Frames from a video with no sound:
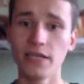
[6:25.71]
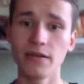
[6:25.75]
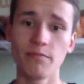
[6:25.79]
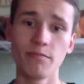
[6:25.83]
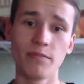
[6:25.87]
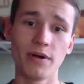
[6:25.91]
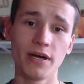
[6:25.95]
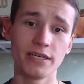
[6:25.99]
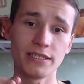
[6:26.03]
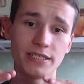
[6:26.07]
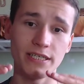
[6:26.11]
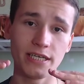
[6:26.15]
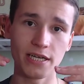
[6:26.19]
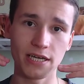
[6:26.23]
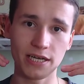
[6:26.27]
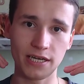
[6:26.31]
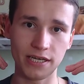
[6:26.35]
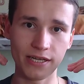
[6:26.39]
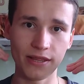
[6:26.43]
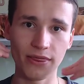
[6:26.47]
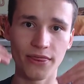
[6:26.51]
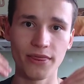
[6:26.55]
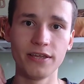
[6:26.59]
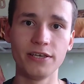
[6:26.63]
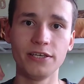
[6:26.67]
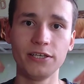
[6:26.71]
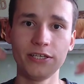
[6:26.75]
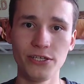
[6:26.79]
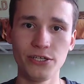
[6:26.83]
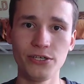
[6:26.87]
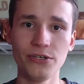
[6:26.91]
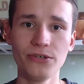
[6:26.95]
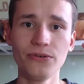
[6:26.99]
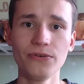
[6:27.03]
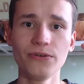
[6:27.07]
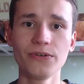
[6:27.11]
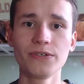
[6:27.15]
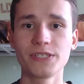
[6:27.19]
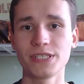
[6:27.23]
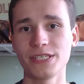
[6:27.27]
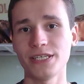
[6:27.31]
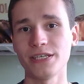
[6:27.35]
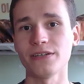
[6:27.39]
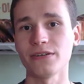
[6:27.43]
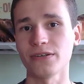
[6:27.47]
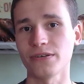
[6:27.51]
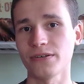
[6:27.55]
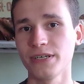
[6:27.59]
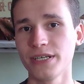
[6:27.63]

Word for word: but in the new skill,